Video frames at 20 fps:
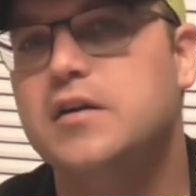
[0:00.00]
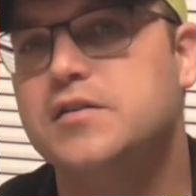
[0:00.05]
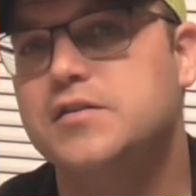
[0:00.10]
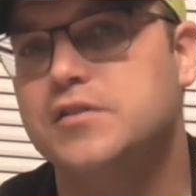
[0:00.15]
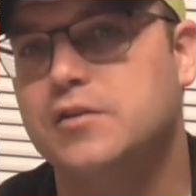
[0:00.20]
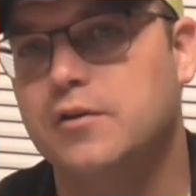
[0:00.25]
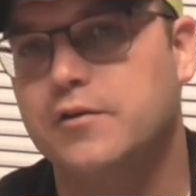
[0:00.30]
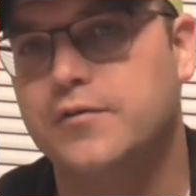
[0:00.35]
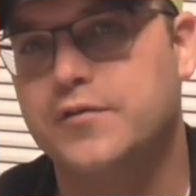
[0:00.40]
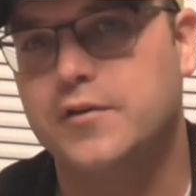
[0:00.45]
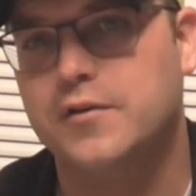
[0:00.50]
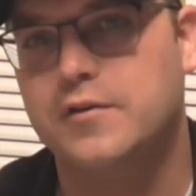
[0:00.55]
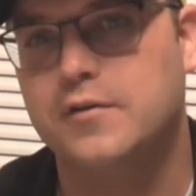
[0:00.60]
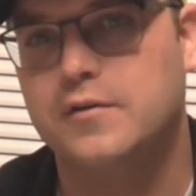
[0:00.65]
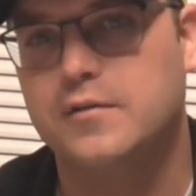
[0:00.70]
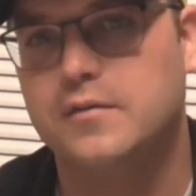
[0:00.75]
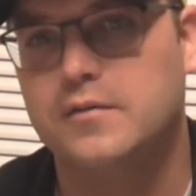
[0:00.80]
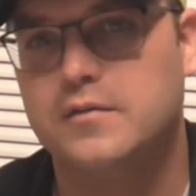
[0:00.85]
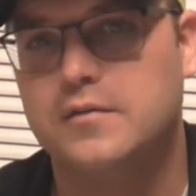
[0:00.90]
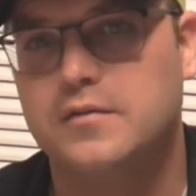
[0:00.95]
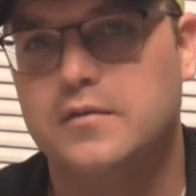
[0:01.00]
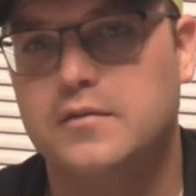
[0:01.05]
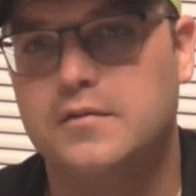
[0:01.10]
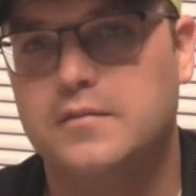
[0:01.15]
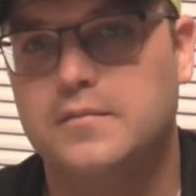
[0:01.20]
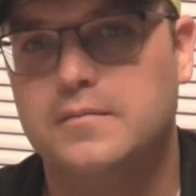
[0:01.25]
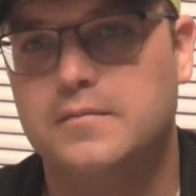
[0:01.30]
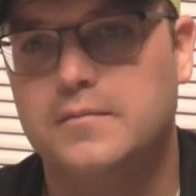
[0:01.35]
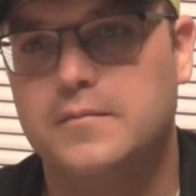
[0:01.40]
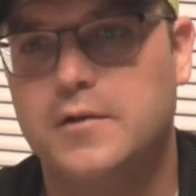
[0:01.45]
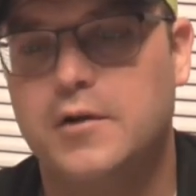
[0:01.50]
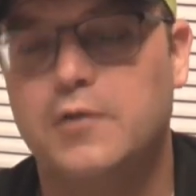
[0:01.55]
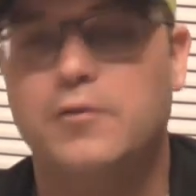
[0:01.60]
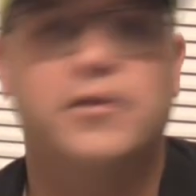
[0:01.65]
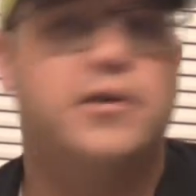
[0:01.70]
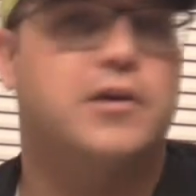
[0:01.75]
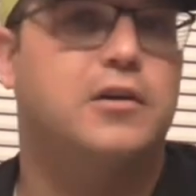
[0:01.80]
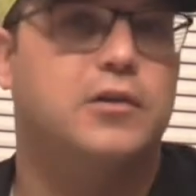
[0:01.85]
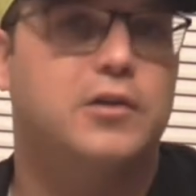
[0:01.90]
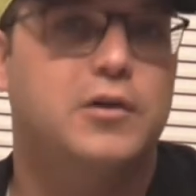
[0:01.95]
So if you're
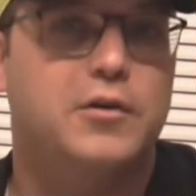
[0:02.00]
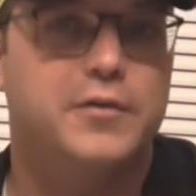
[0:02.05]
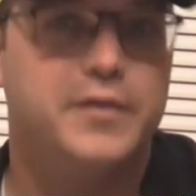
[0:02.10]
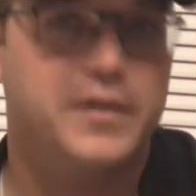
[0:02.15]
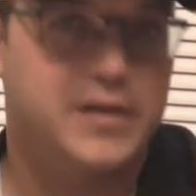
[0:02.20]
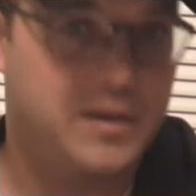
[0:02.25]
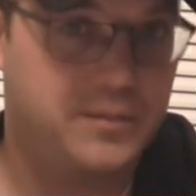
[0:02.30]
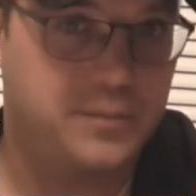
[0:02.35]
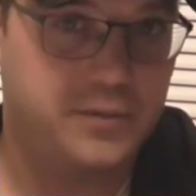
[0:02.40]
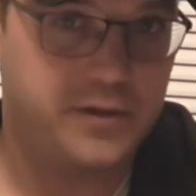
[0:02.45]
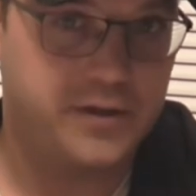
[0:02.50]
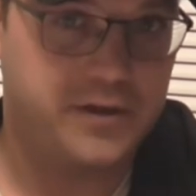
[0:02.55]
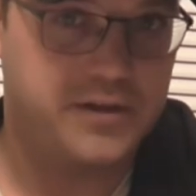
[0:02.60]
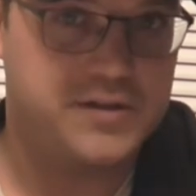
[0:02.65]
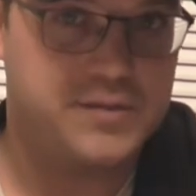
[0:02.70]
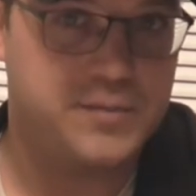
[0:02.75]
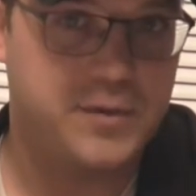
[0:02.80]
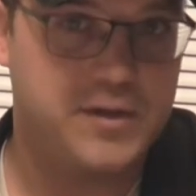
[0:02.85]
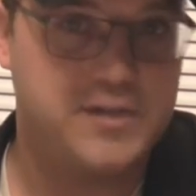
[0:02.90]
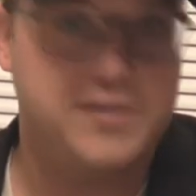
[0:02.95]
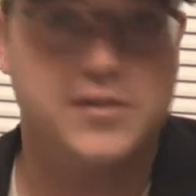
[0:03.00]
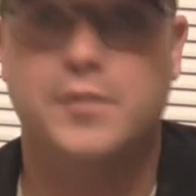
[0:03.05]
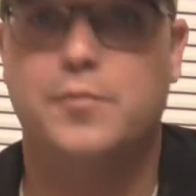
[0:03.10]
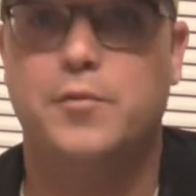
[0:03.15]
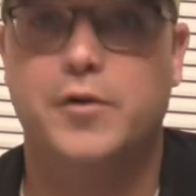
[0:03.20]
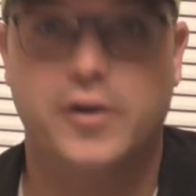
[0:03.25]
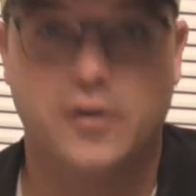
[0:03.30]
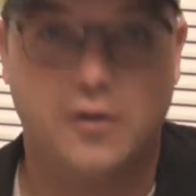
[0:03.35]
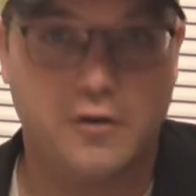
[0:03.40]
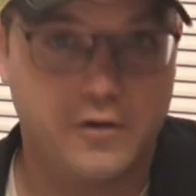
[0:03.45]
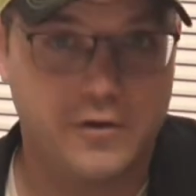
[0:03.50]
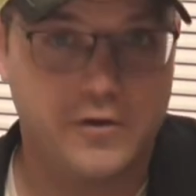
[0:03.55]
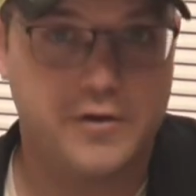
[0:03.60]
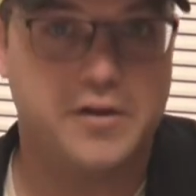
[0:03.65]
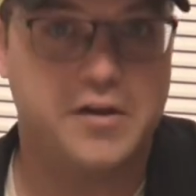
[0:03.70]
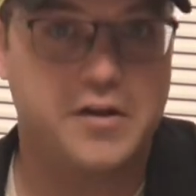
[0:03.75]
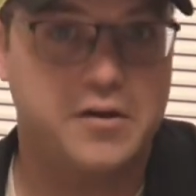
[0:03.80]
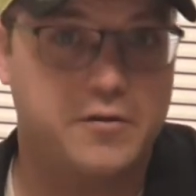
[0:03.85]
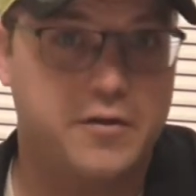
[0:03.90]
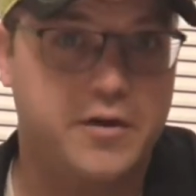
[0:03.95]
going it alone, you got plenty of space. You can bring all
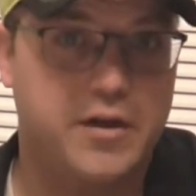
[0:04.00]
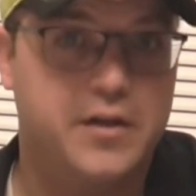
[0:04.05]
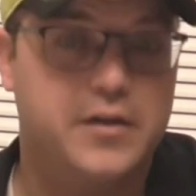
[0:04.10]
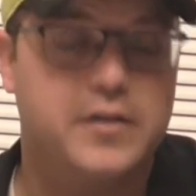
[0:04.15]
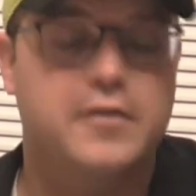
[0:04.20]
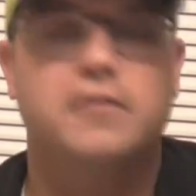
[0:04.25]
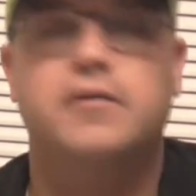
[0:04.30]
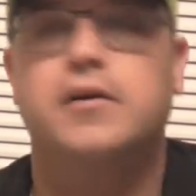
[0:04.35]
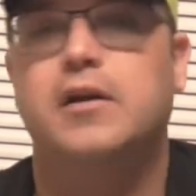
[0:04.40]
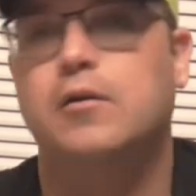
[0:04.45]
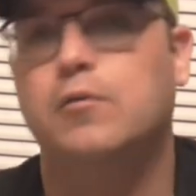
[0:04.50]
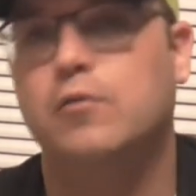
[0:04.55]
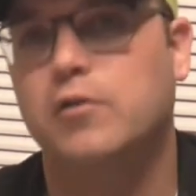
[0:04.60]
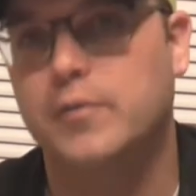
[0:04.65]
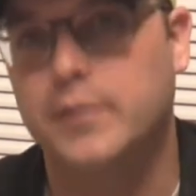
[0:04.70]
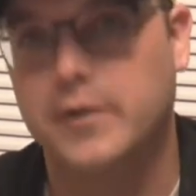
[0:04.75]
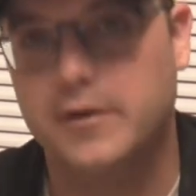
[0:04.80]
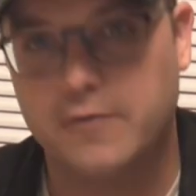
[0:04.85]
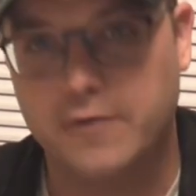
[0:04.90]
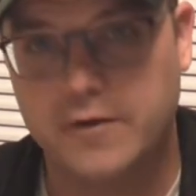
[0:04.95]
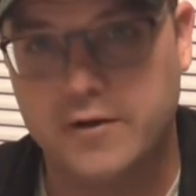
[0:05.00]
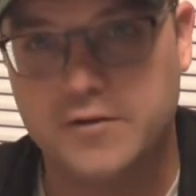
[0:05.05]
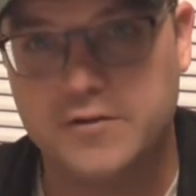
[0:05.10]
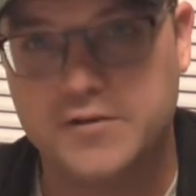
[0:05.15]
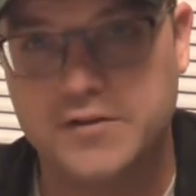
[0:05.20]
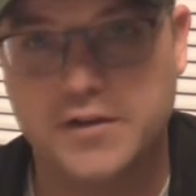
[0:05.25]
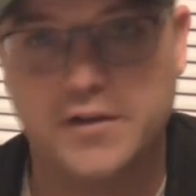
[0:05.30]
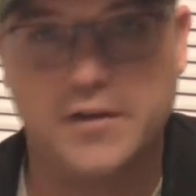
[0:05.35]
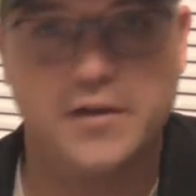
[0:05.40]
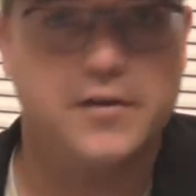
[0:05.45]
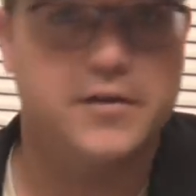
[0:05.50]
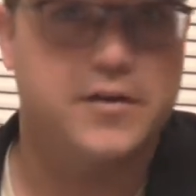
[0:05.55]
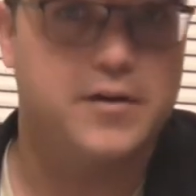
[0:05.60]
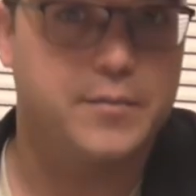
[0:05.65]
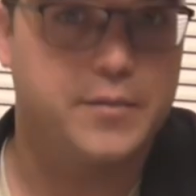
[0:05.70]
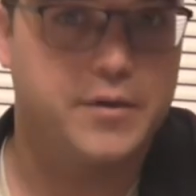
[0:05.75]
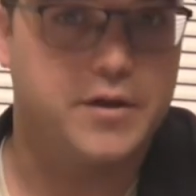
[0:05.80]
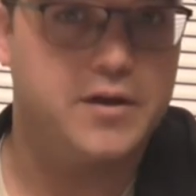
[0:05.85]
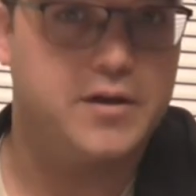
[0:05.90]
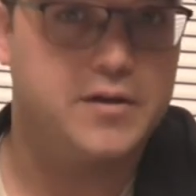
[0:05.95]
your gear in. You don't got to worry about critters getting in
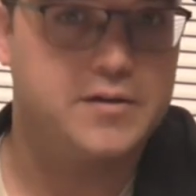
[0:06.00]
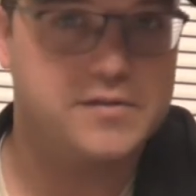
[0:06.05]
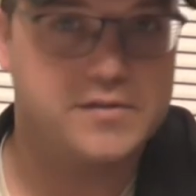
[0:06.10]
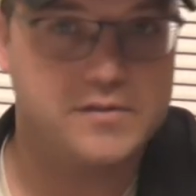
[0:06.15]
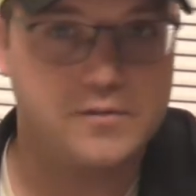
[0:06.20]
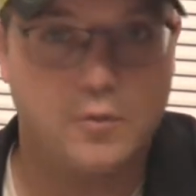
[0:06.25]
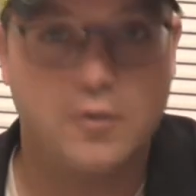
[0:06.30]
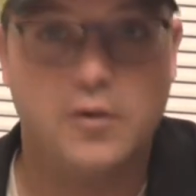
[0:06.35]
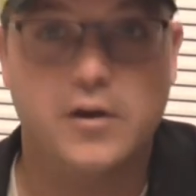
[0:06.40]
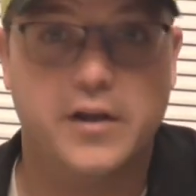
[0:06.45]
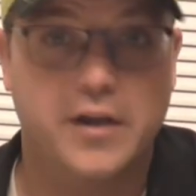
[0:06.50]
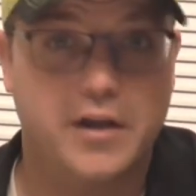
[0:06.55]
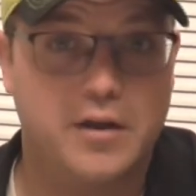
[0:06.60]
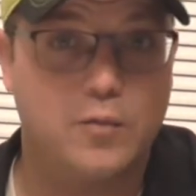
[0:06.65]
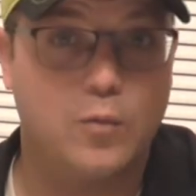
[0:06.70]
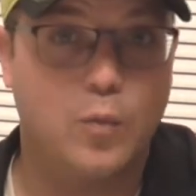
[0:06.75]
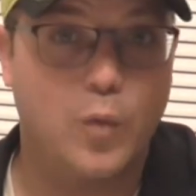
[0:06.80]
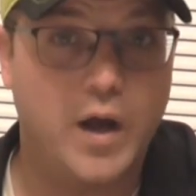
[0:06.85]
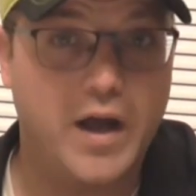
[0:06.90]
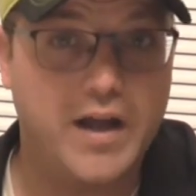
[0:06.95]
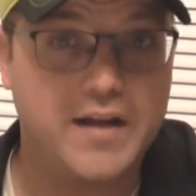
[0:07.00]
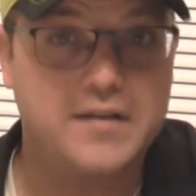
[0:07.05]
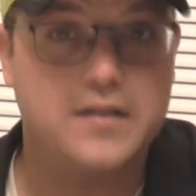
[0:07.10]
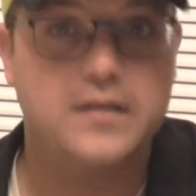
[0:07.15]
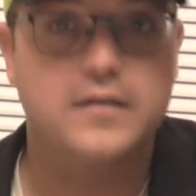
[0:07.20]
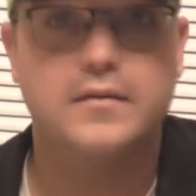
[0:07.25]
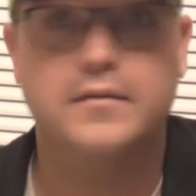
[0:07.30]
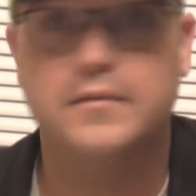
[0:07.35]
there, bugs, or getting wet.